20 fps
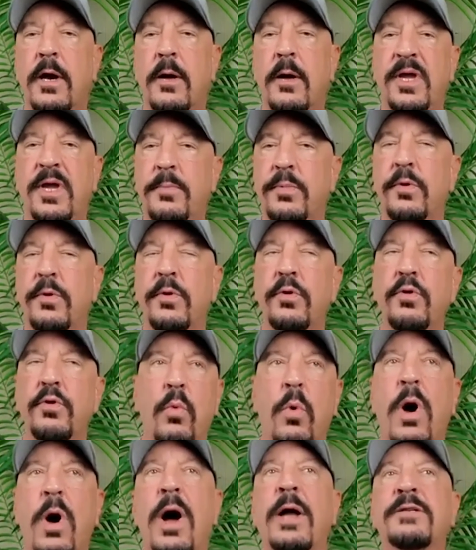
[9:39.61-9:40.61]
people who
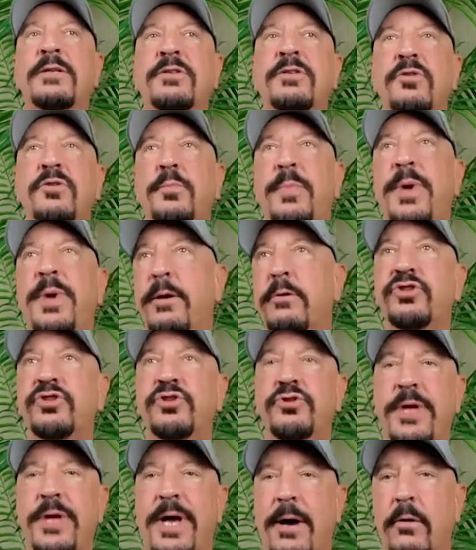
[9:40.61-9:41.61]
want to
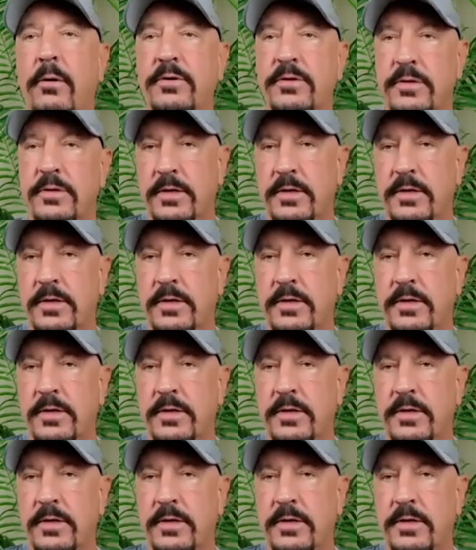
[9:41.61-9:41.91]
parachute out.